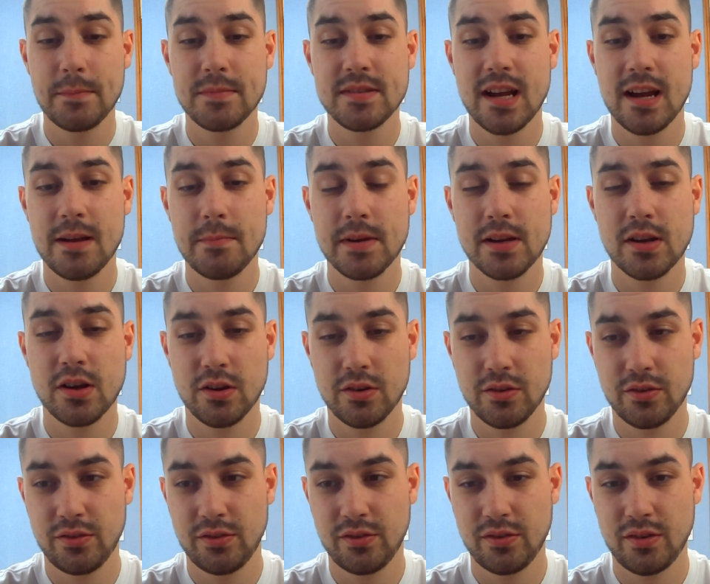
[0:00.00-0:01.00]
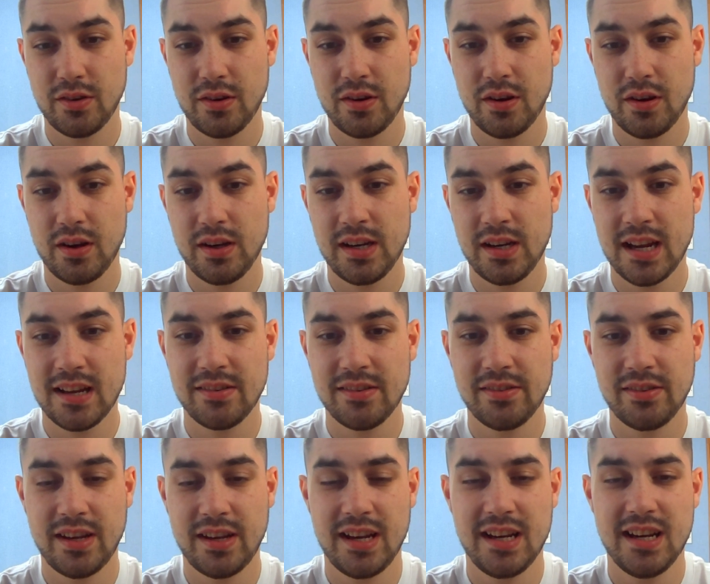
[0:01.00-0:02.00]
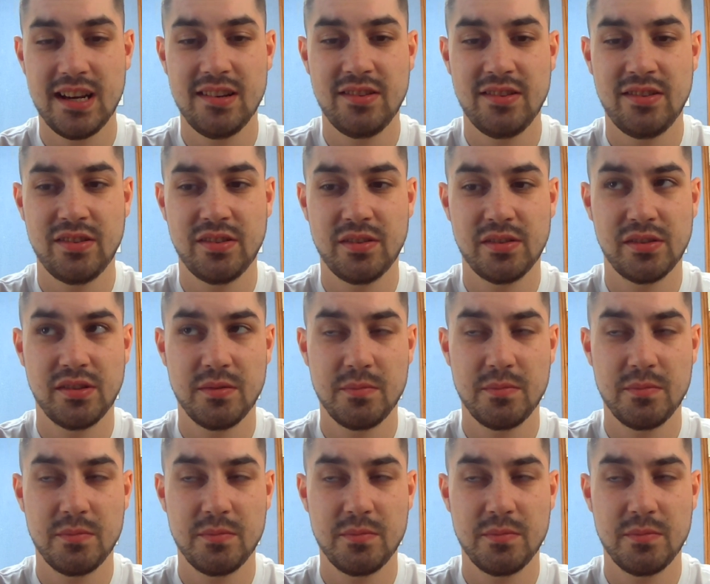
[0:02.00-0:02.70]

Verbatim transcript: time because yes, he is